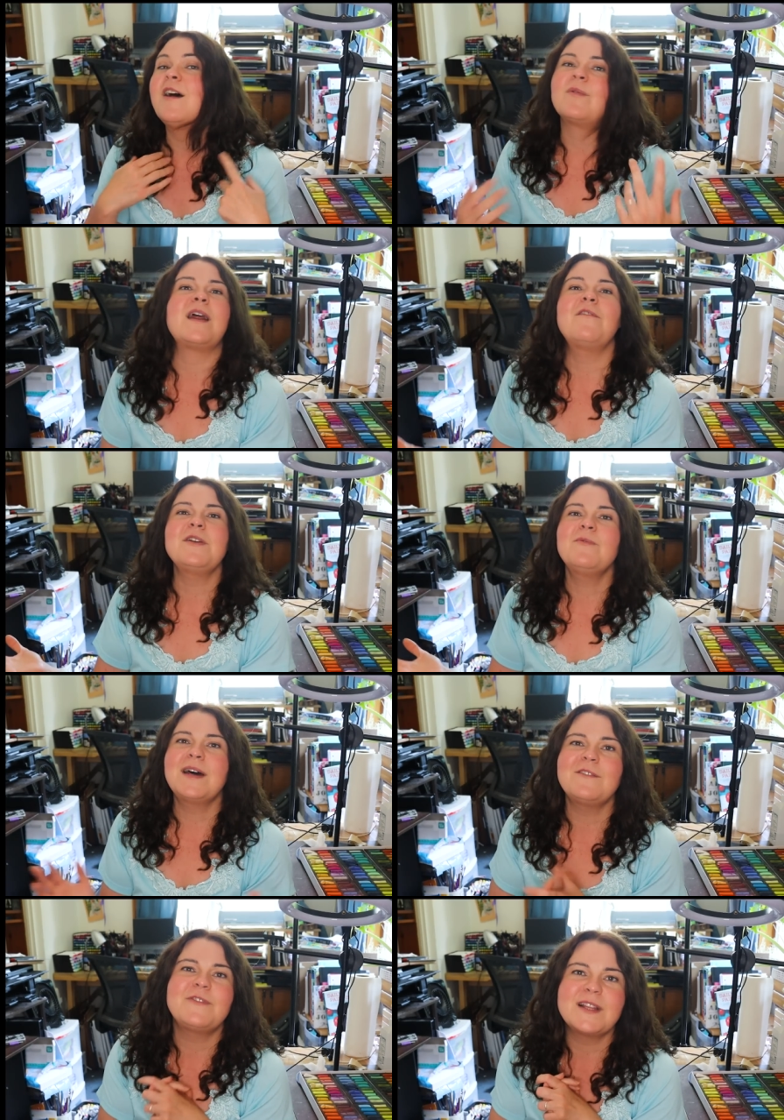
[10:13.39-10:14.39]
Whatever you
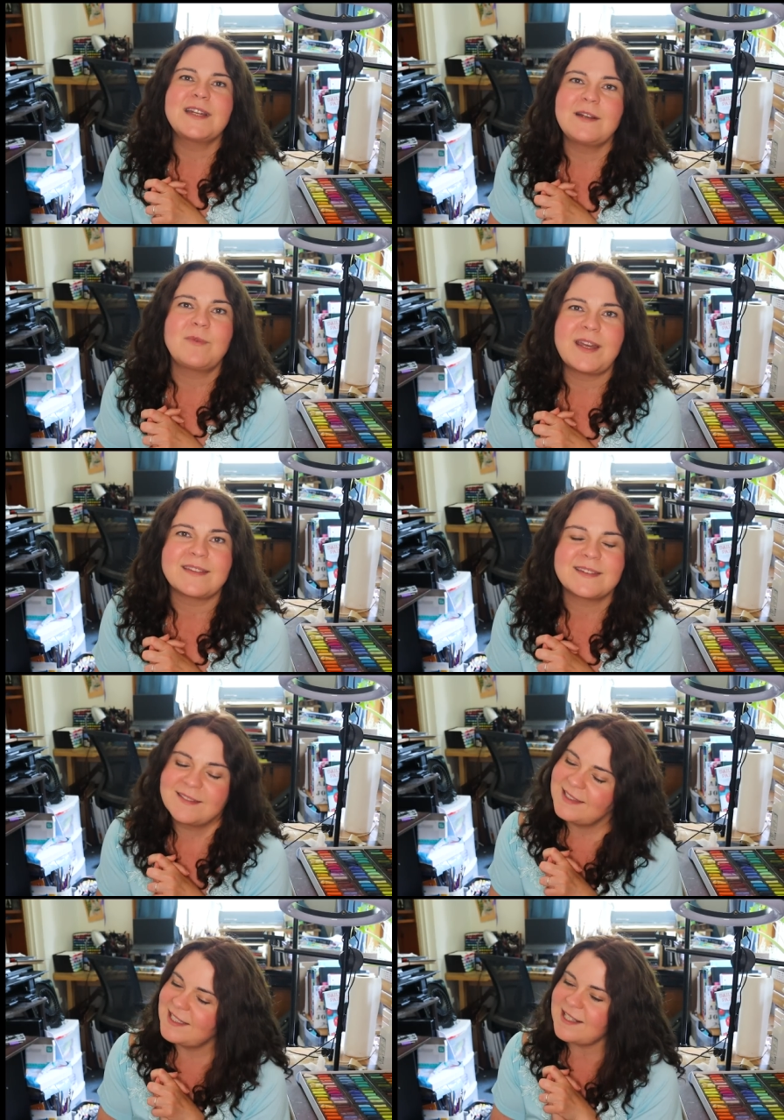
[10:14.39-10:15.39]
want to fill it in with,
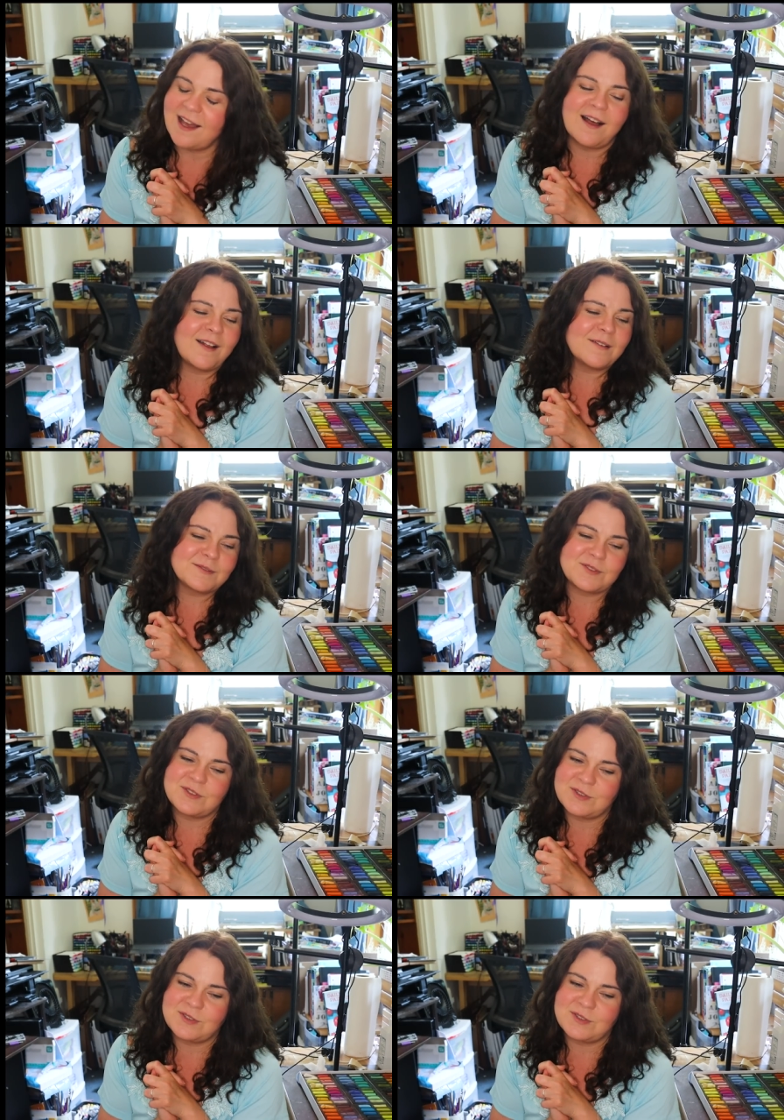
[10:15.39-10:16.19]
it's all